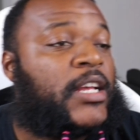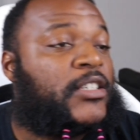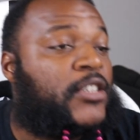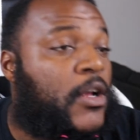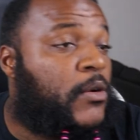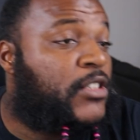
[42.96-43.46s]

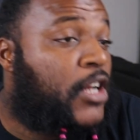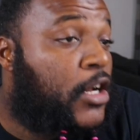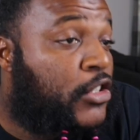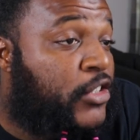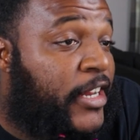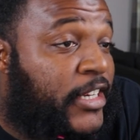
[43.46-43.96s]
So it's
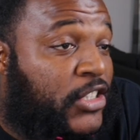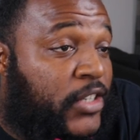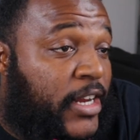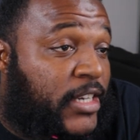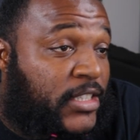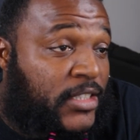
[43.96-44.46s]
called Train
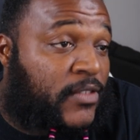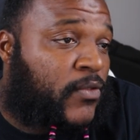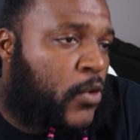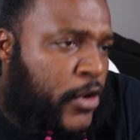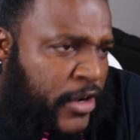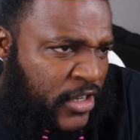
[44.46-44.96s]
Tracks. It's
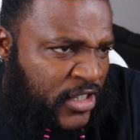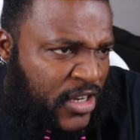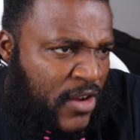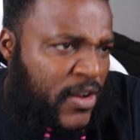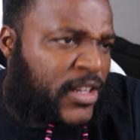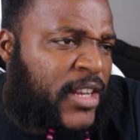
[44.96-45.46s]
four years
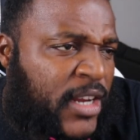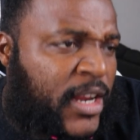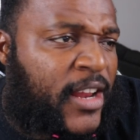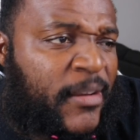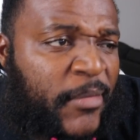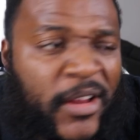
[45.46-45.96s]
ago. I think it
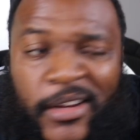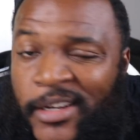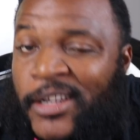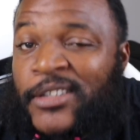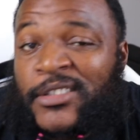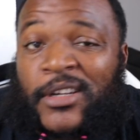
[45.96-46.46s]
came out.
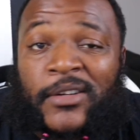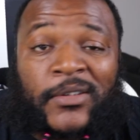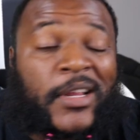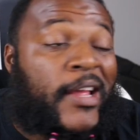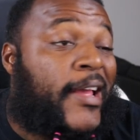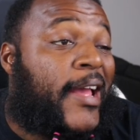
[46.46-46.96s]
Yeah. So.
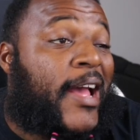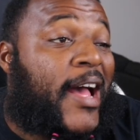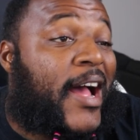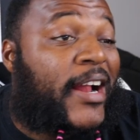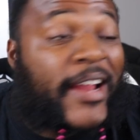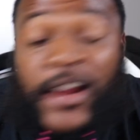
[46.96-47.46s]

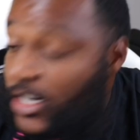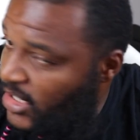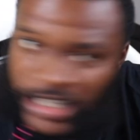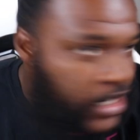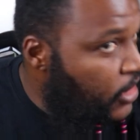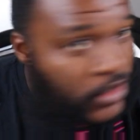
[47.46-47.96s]
I
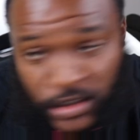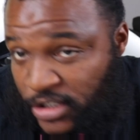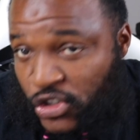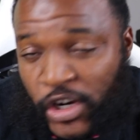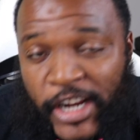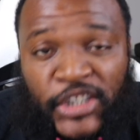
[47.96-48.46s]
guarantee you this
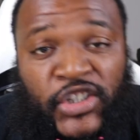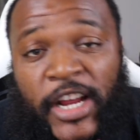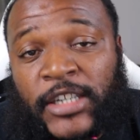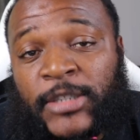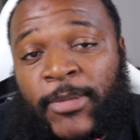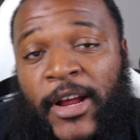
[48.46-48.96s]
train
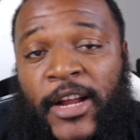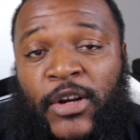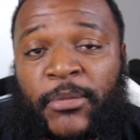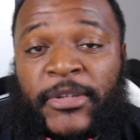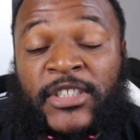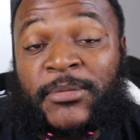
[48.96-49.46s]
track is probably
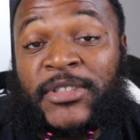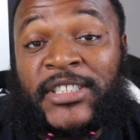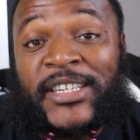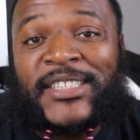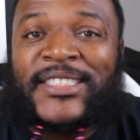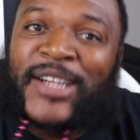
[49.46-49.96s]
gonna be some
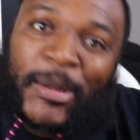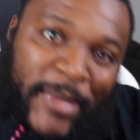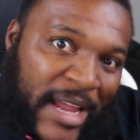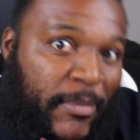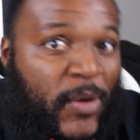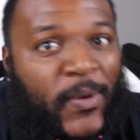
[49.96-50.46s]
shit that's gonna
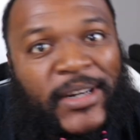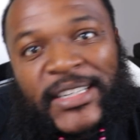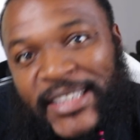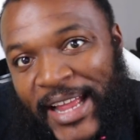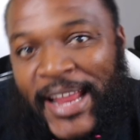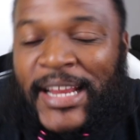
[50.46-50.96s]
make me wanna
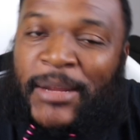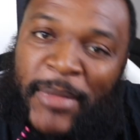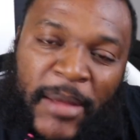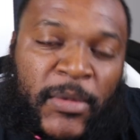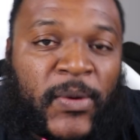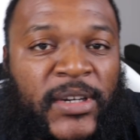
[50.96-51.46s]
think,
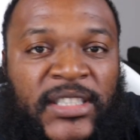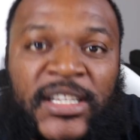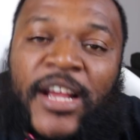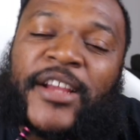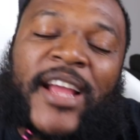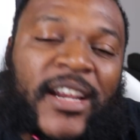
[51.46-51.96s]
make me wanna
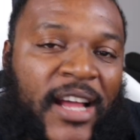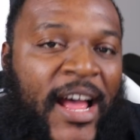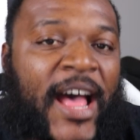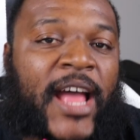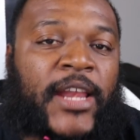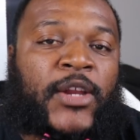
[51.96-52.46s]
talk. Y'all know
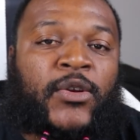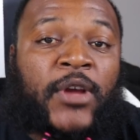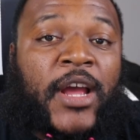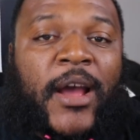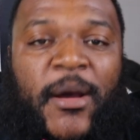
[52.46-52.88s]
how I do.